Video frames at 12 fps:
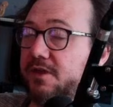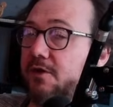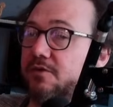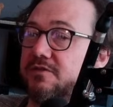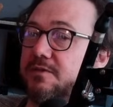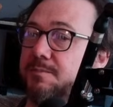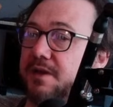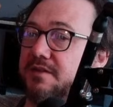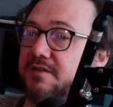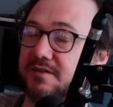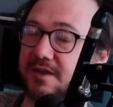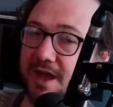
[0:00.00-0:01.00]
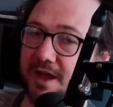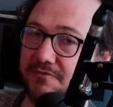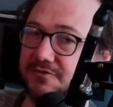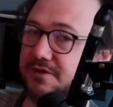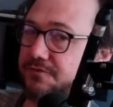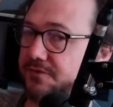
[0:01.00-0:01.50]
or is it better to have
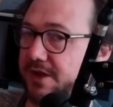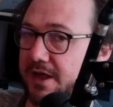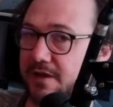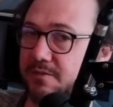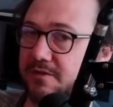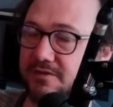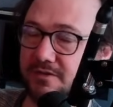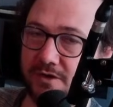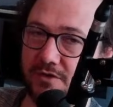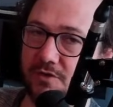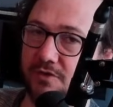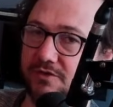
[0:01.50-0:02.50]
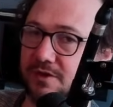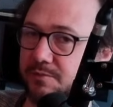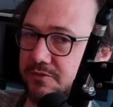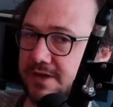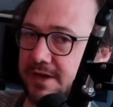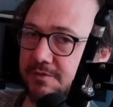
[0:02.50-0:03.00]
different elements and not double
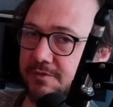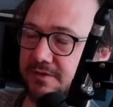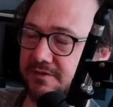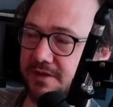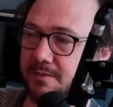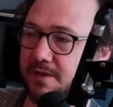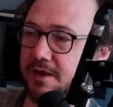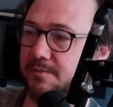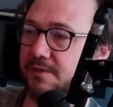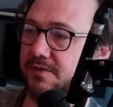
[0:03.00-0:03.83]
down on the same element?